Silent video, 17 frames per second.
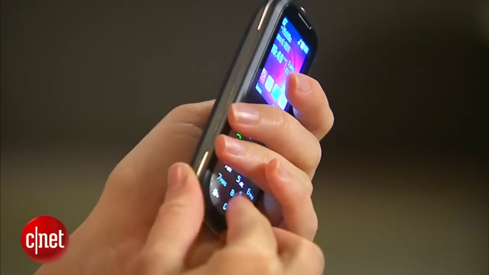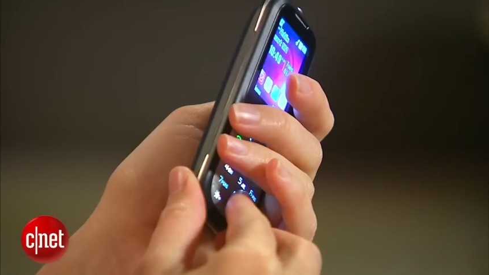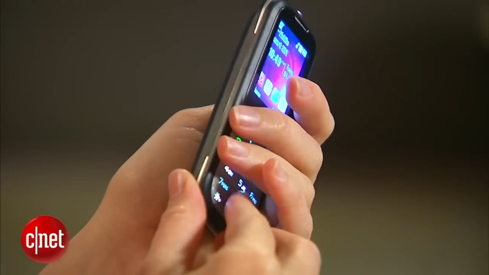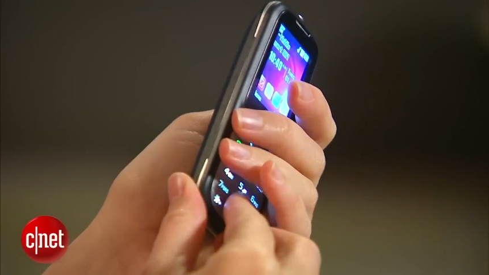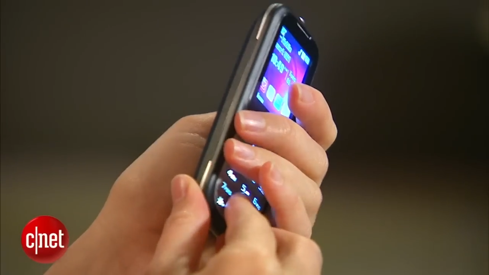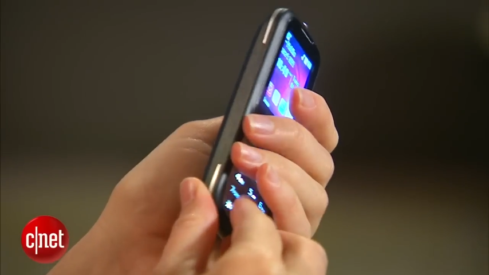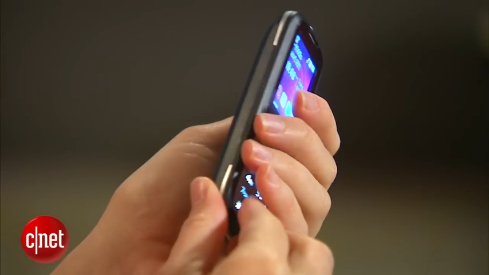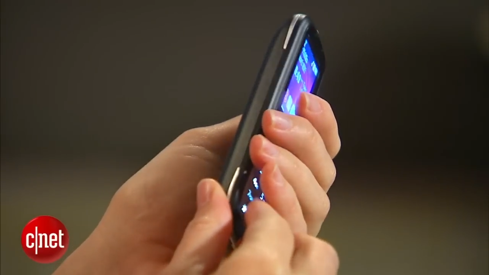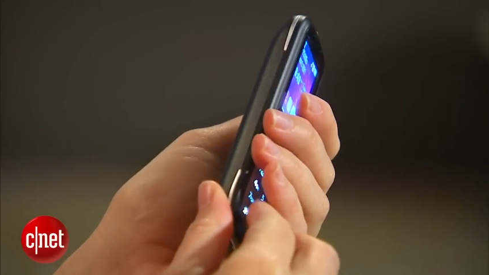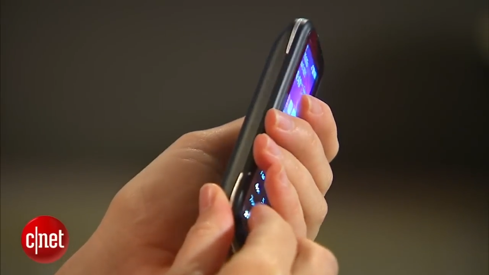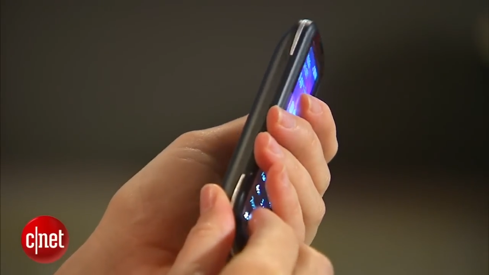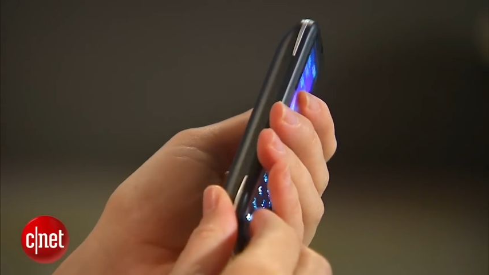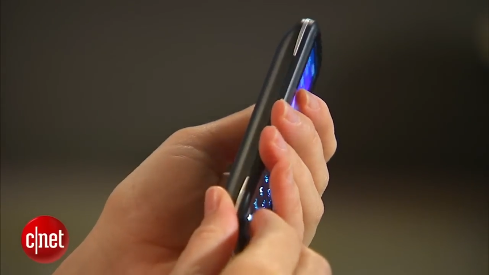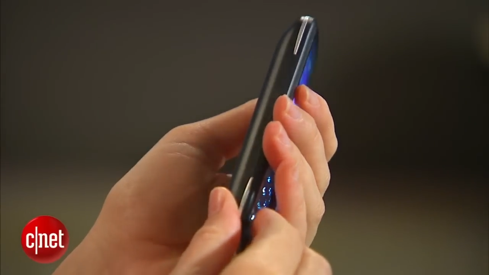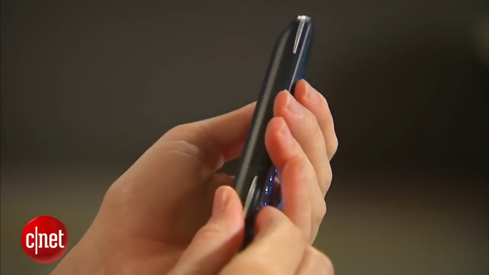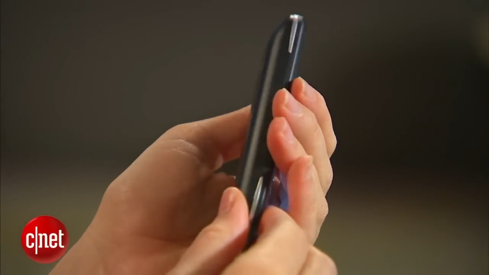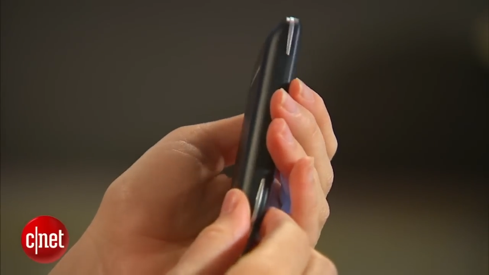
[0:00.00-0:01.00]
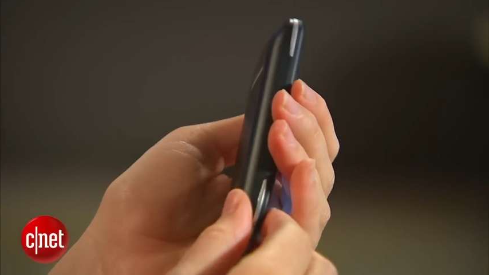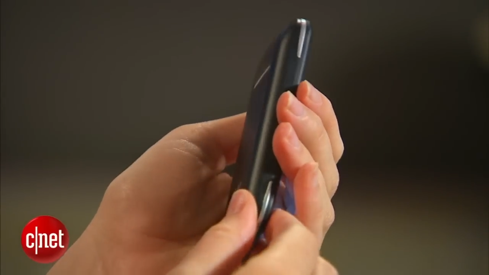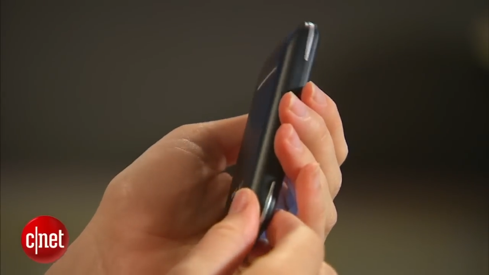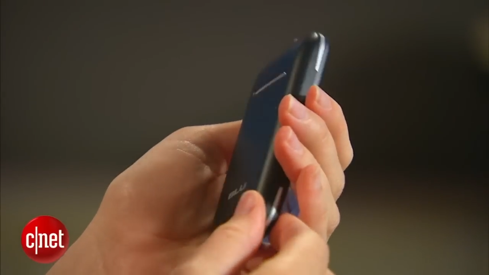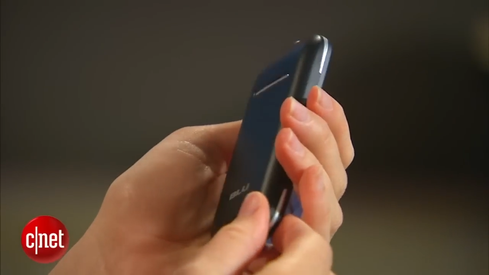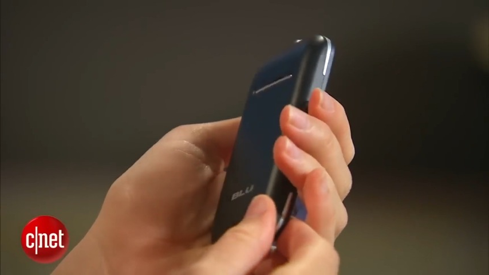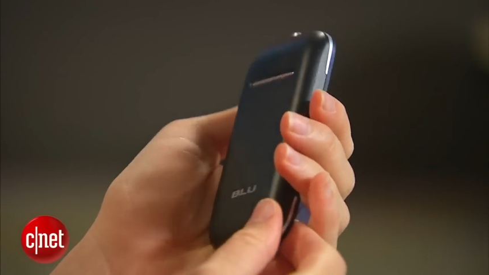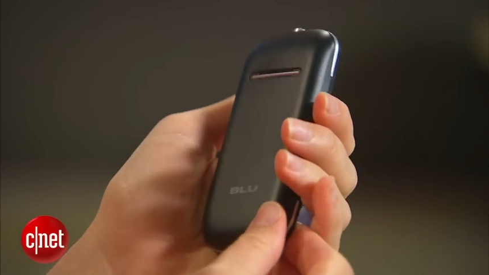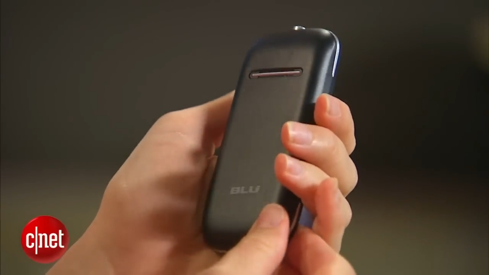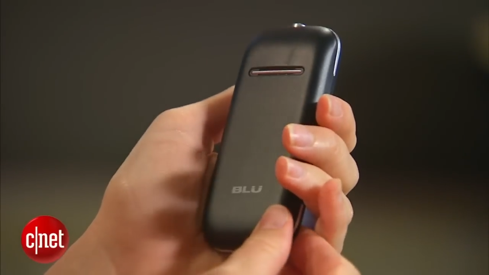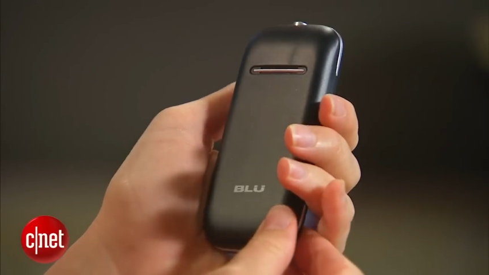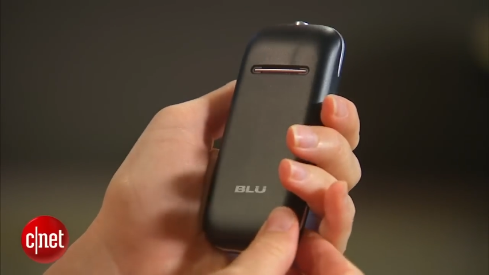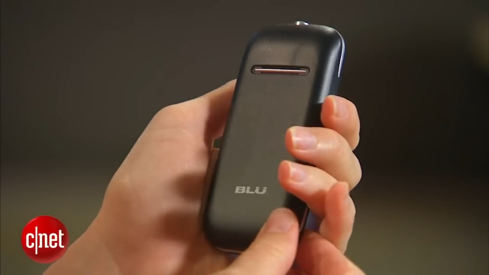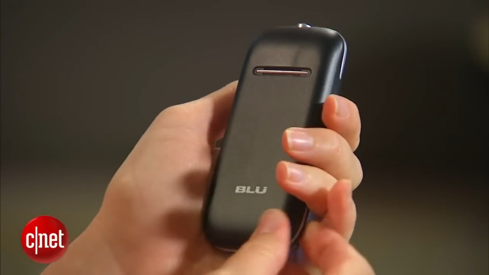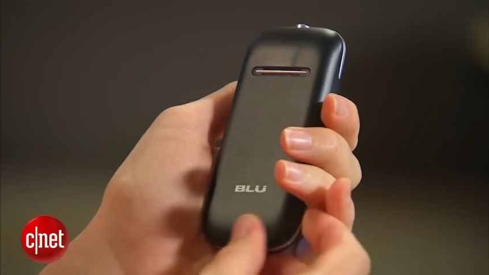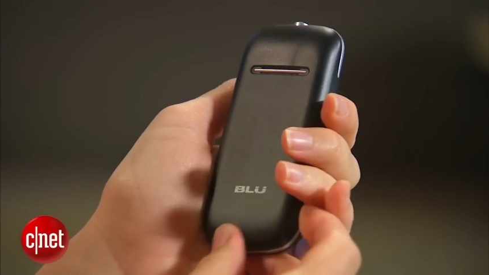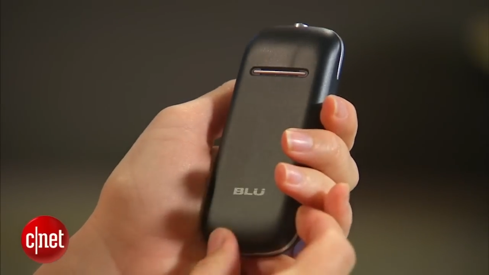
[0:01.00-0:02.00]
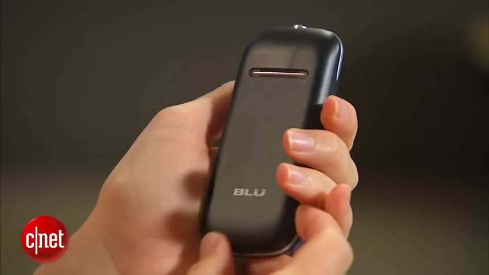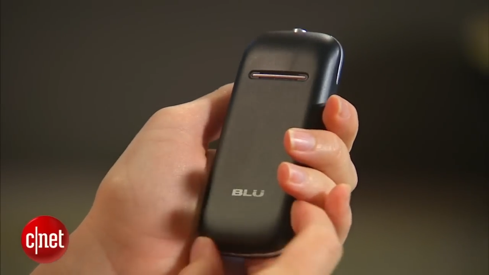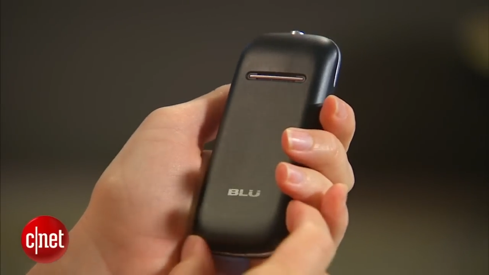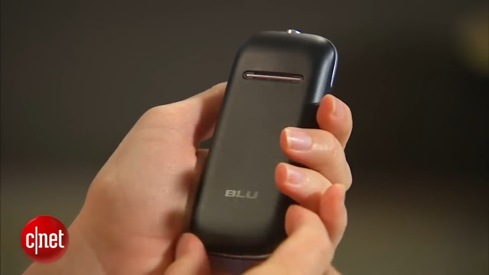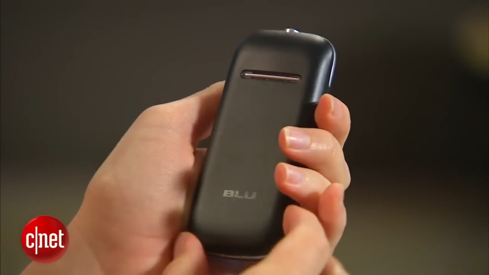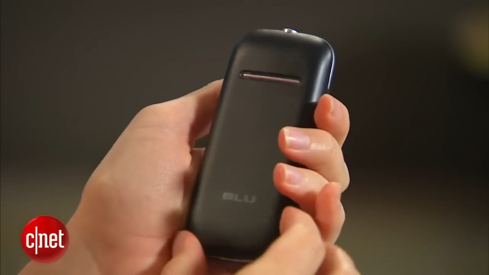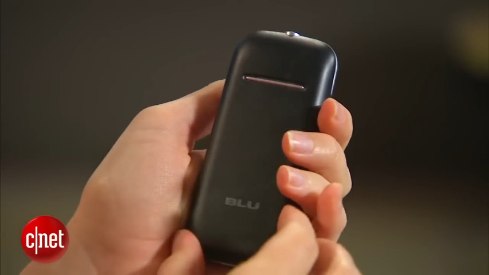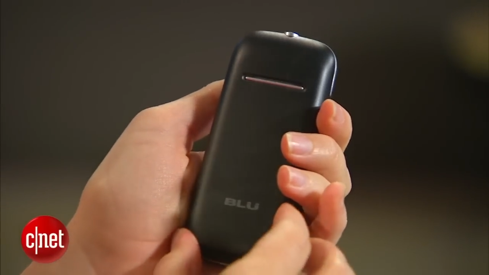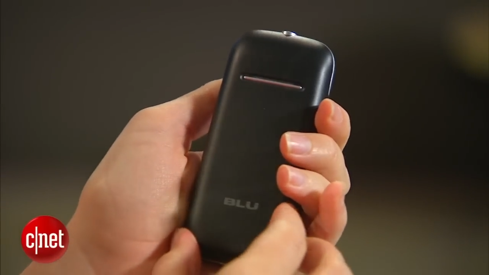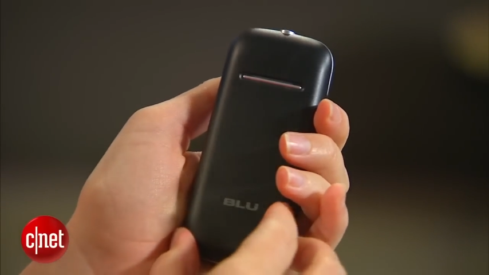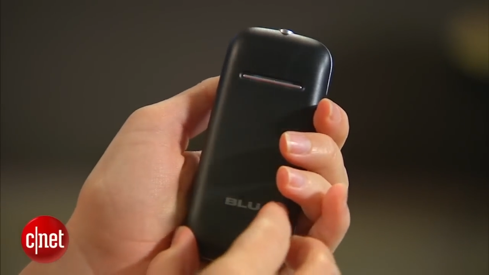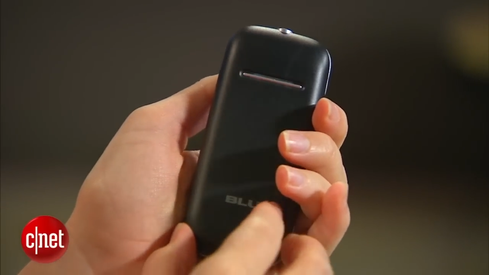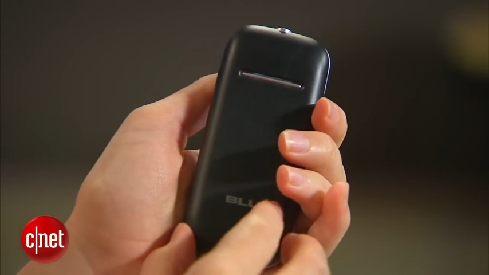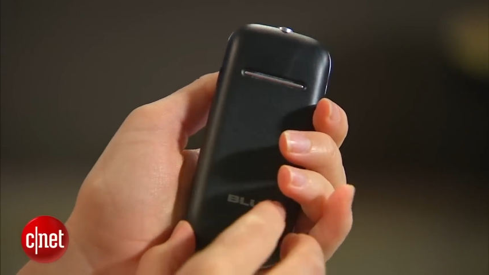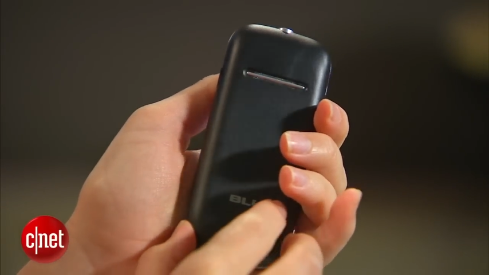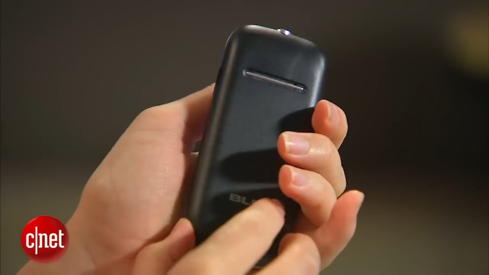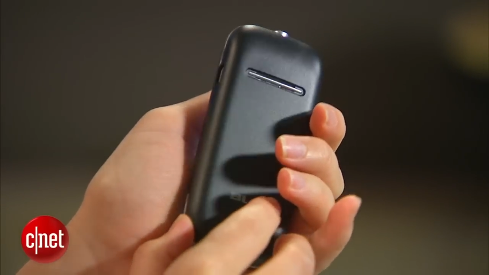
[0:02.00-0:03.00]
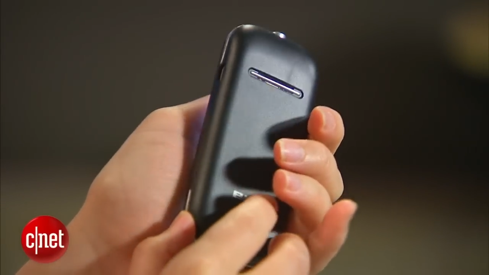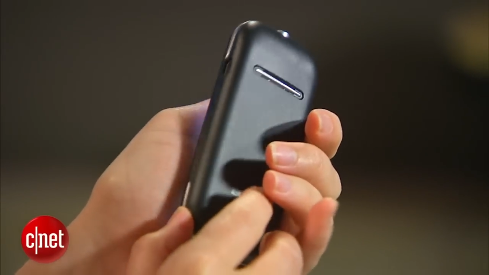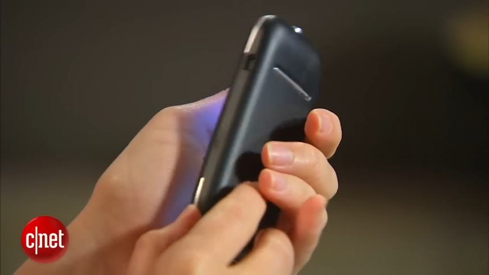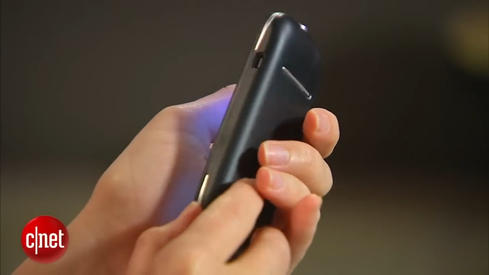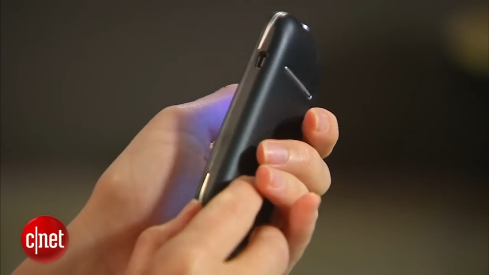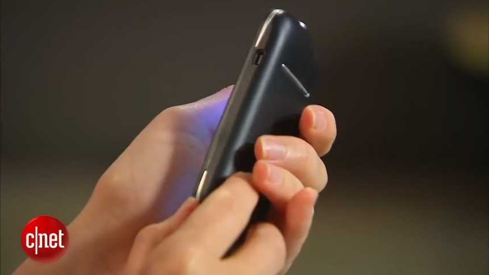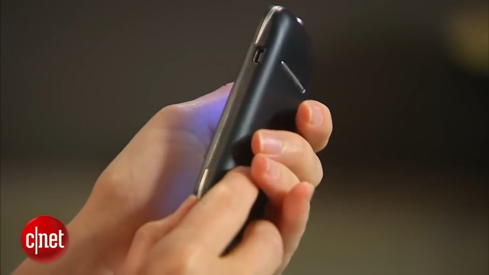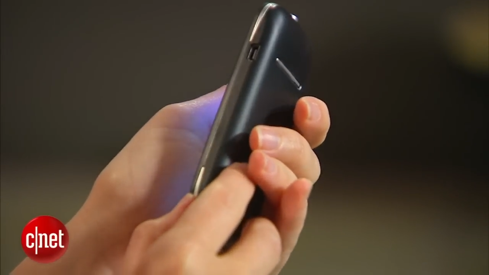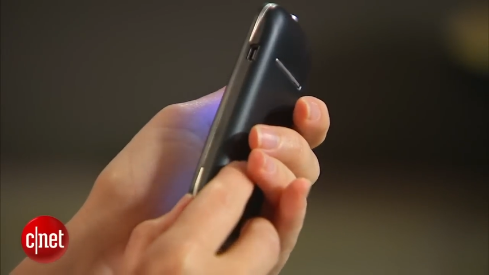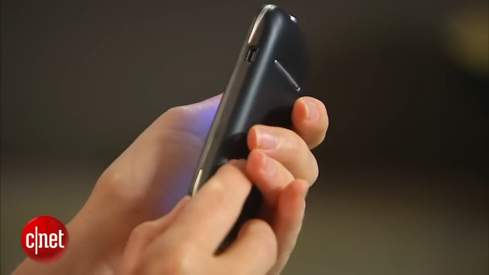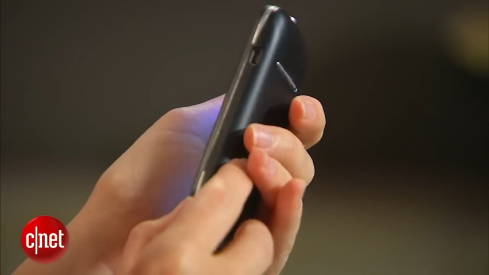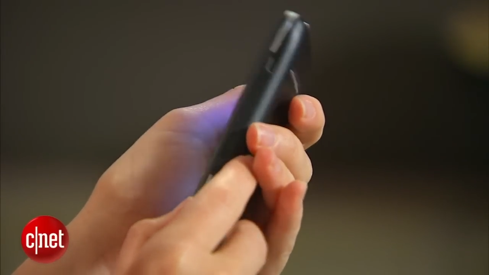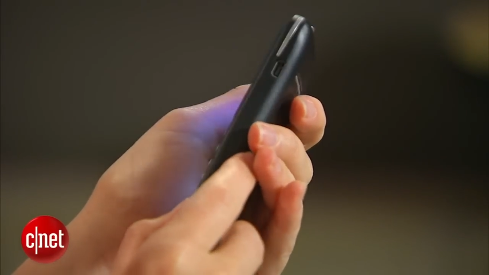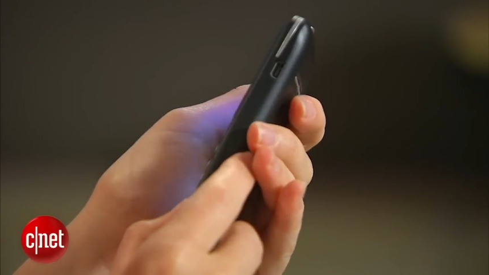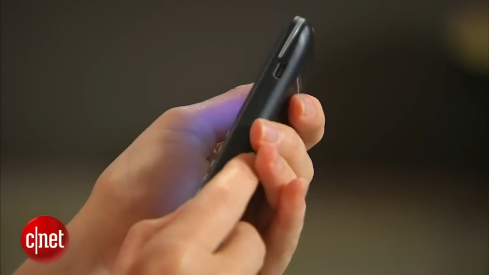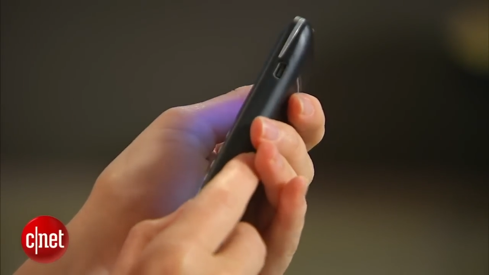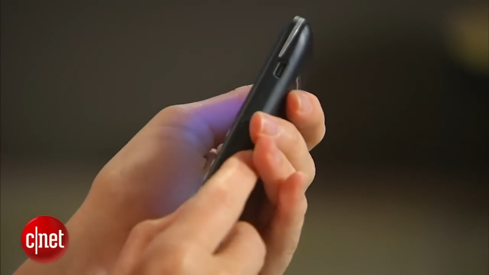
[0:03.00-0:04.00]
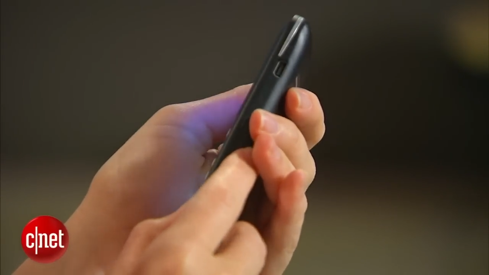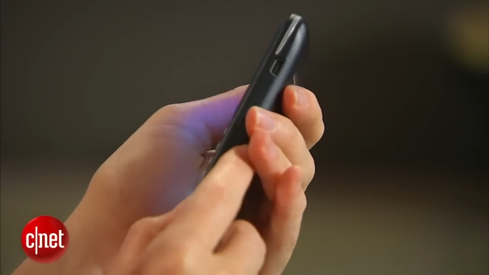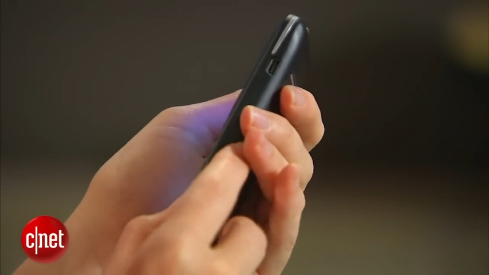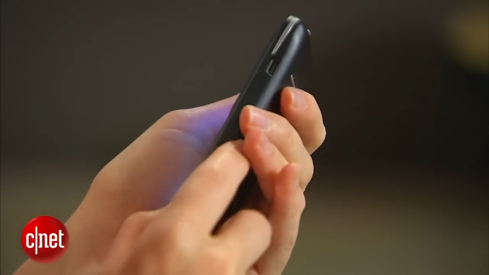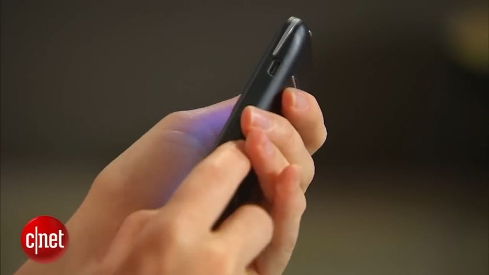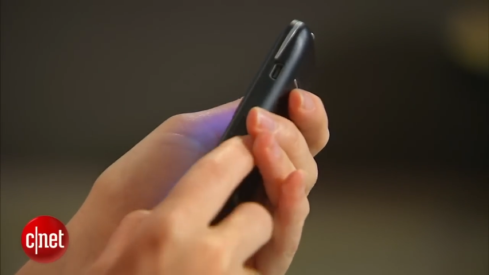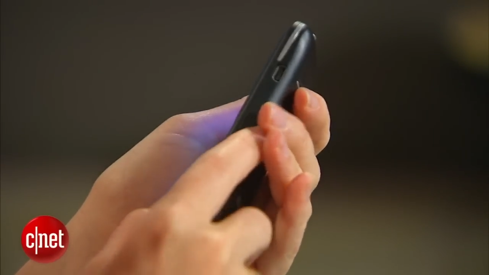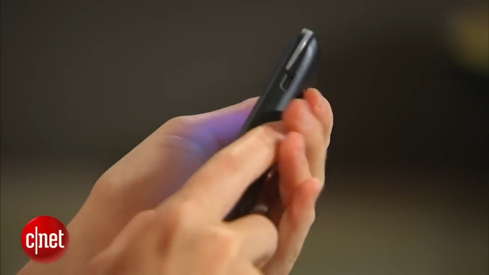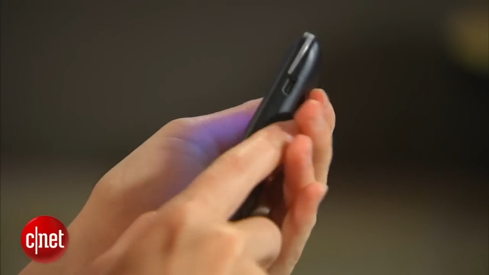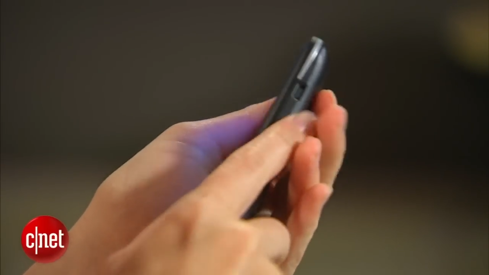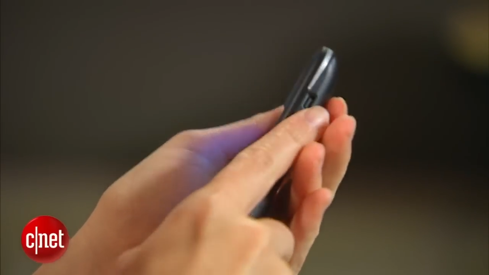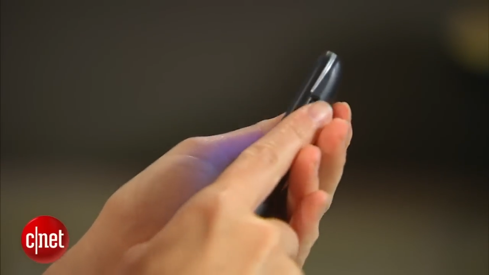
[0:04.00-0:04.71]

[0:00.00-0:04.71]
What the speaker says: Nobody's mouth can be seen.